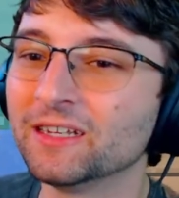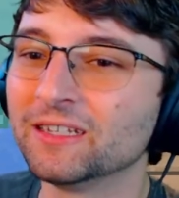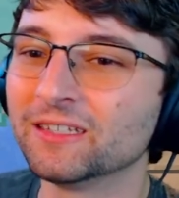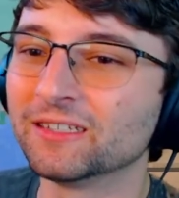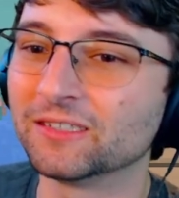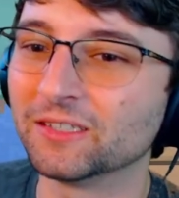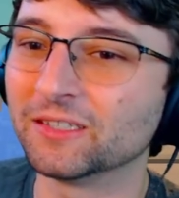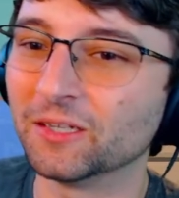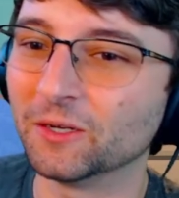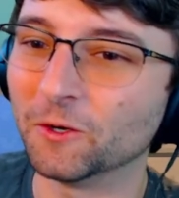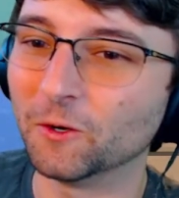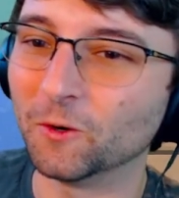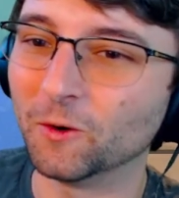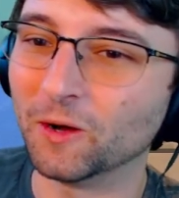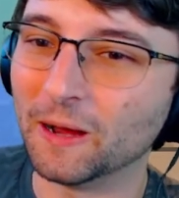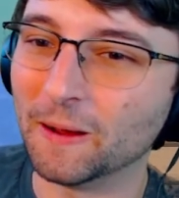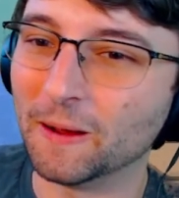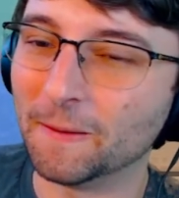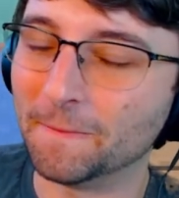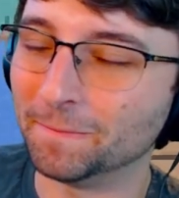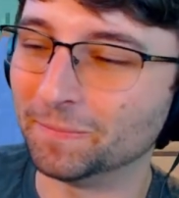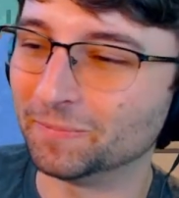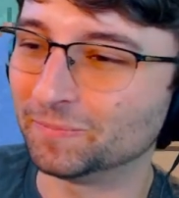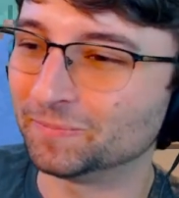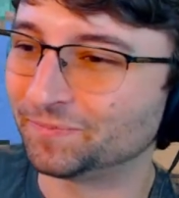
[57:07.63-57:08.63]

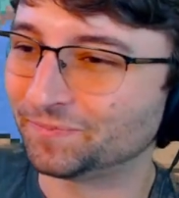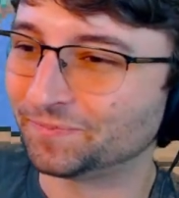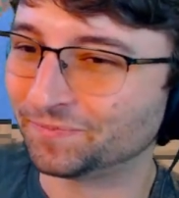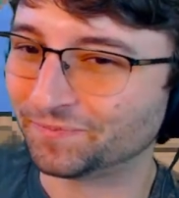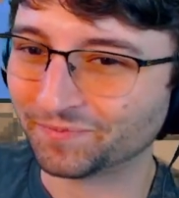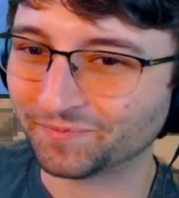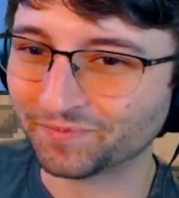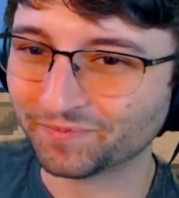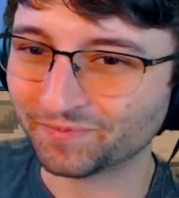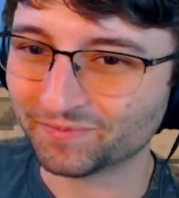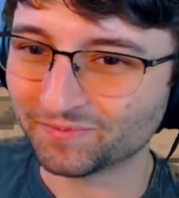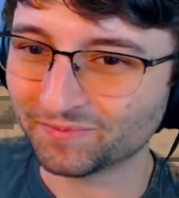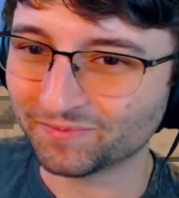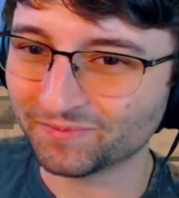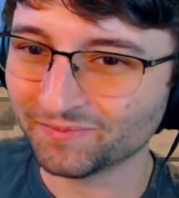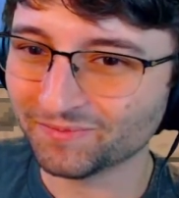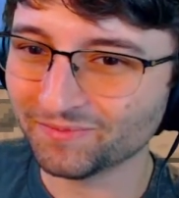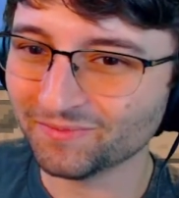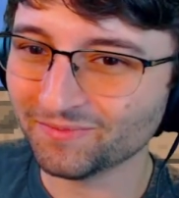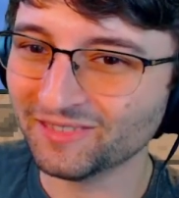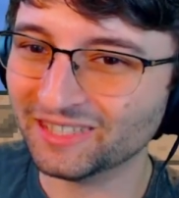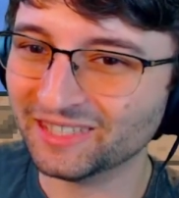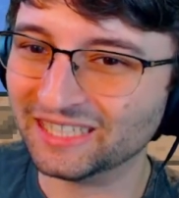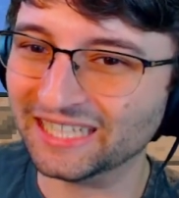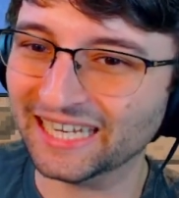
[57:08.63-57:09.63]
So
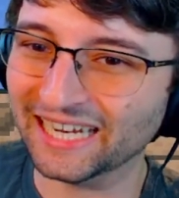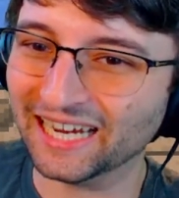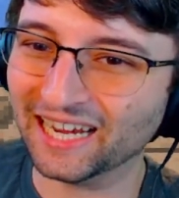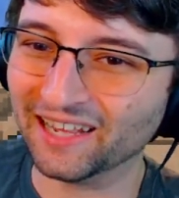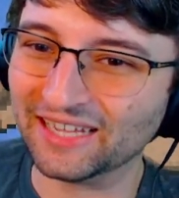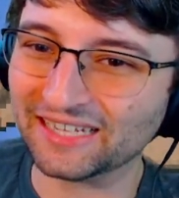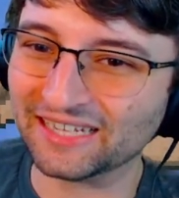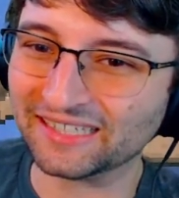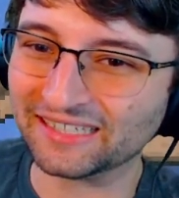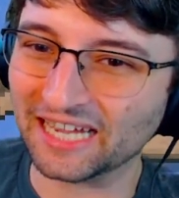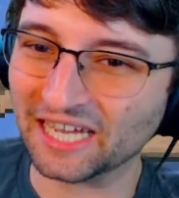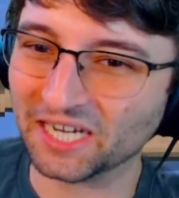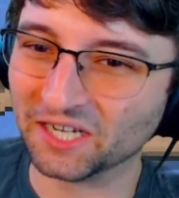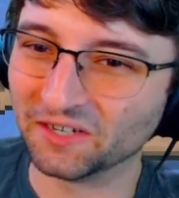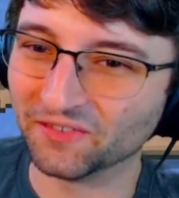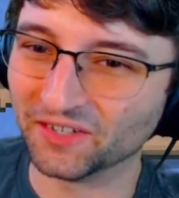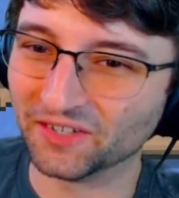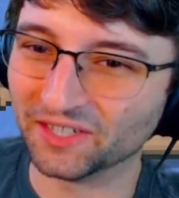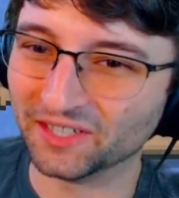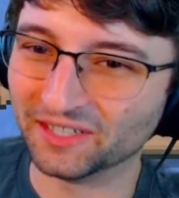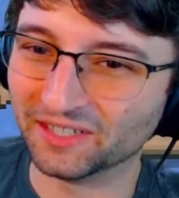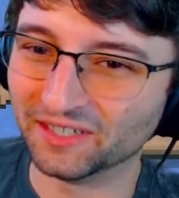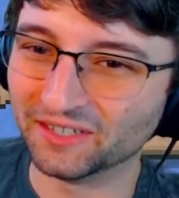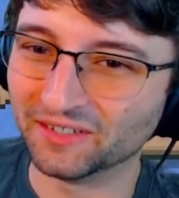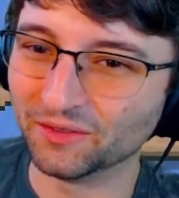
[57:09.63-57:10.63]
yeah, that's kind of
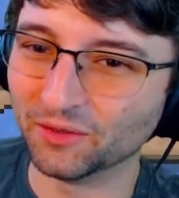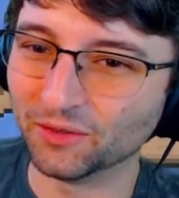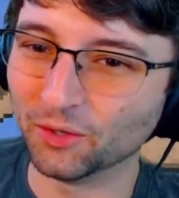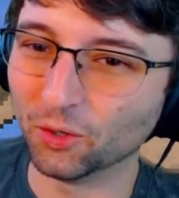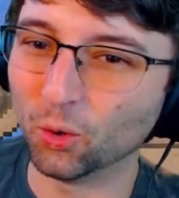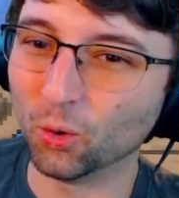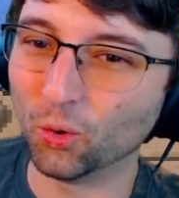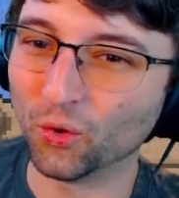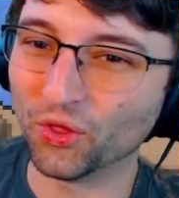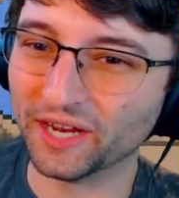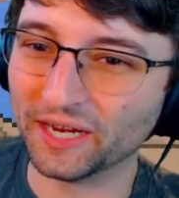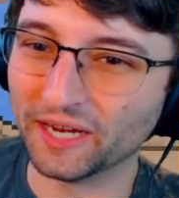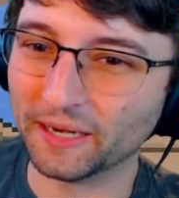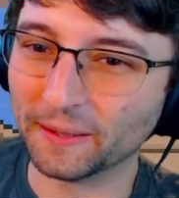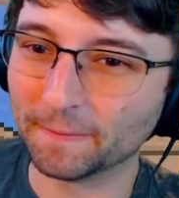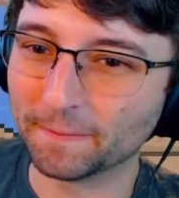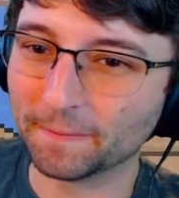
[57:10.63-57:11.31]
the whole thing.